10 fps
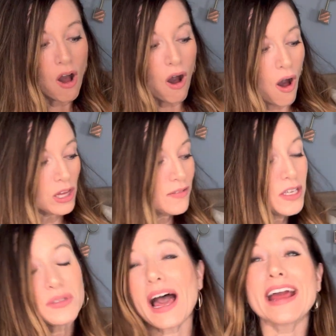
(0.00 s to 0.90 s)
All of
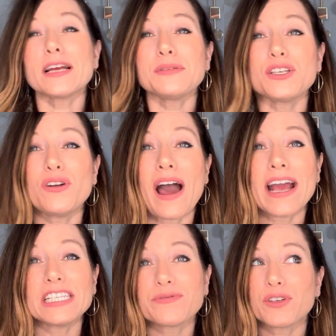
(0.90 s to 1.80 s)
those items, you
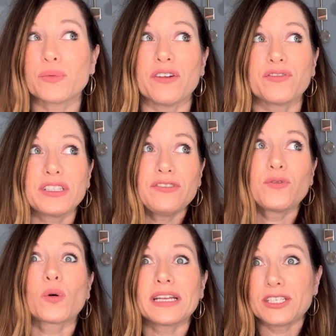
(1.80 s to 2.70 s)
guys, for roughly
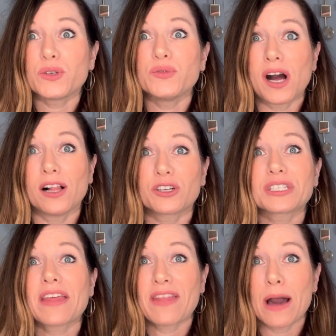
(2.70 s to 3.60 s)

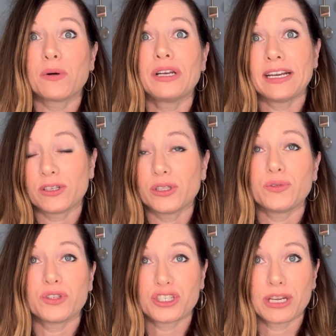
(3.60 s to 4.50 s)
$42, and that would
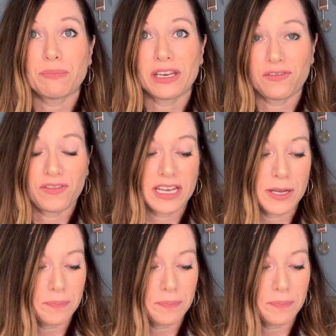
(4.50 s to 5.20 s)
include the shipping fee.